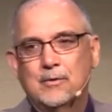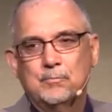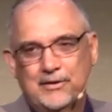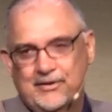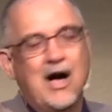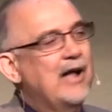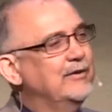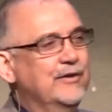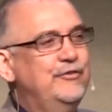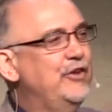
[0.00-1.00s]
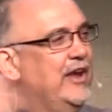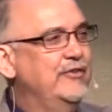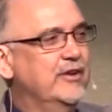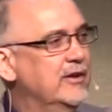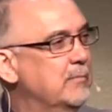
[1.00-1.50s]
But God can
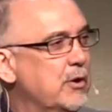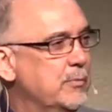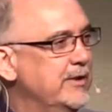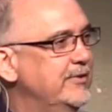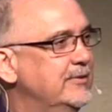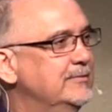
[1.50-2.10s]
change it in a moment.